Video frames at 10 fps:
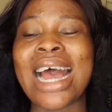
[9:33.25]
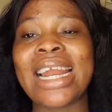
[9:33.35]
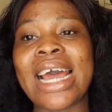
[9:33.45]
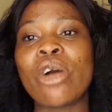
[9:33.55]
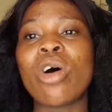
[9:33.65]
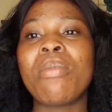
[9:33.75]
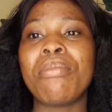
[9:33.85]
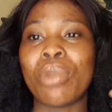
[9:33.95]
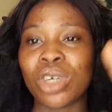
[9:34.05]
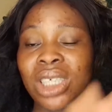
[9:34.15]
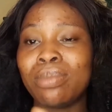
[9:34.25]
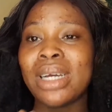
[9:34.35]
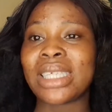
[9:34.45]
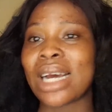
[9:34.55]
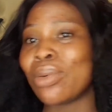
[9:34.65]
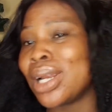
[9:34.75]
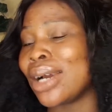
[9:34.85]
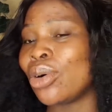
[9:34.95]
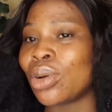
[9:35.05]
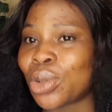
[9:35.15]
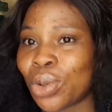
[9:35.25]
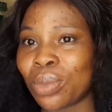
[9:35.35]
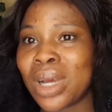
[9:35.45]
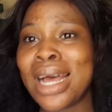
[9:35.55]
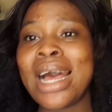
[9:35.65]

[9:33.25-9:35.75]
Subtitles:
and I got much better when I got home.